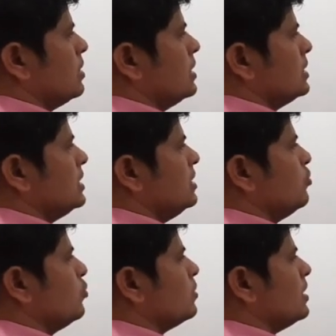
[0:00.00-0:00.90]
See, in
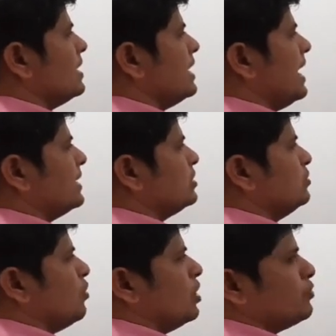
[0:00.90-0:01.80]
Buchrer
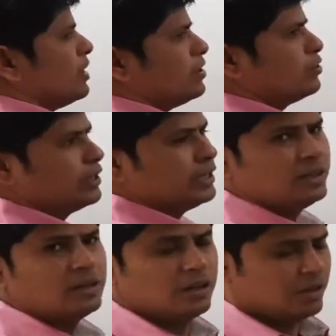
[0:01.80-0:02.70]
reaction, what we are
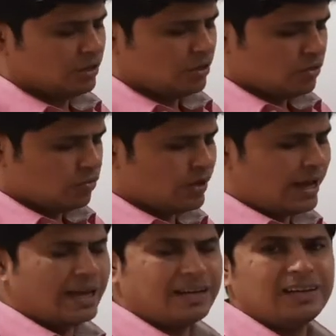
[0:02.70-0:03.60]
doing? We
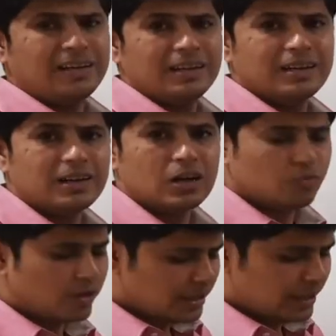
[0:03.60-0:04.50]
are
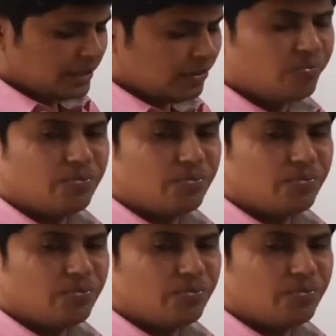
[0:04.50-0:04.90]
converting